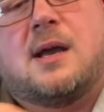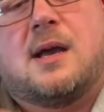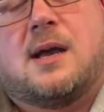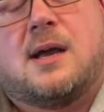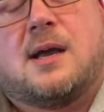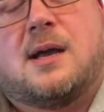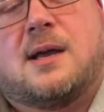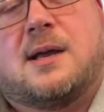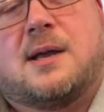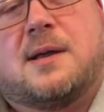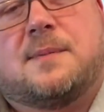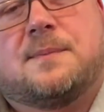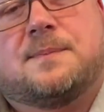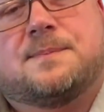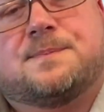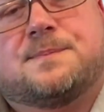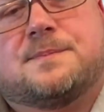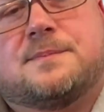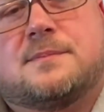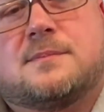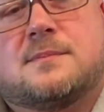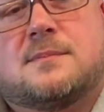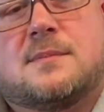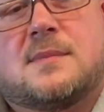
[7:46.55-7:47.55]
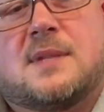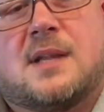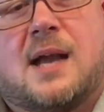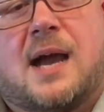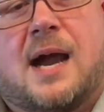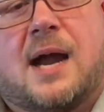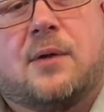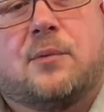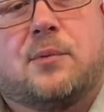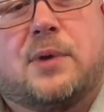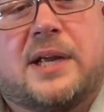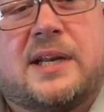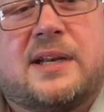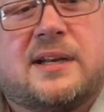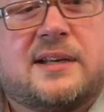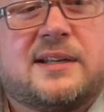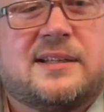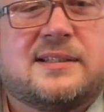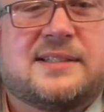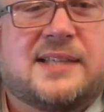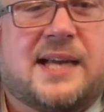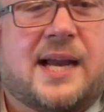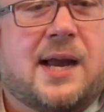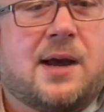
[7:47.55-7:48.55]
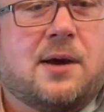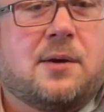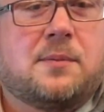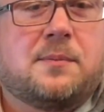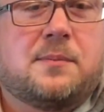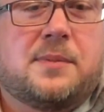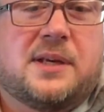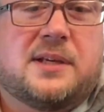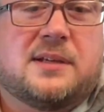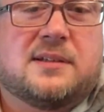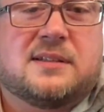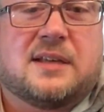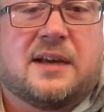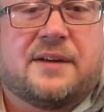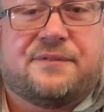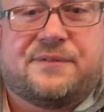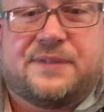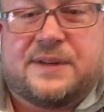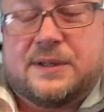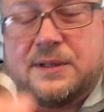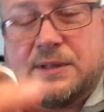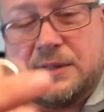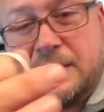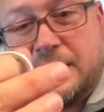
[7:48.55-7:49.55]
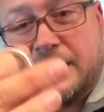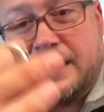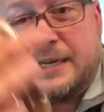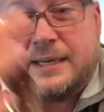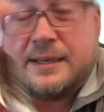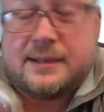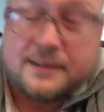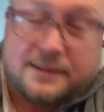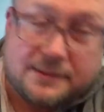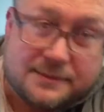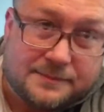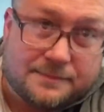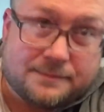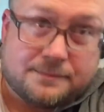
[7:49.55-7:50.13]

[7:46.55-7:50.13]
I rated it down because I feel like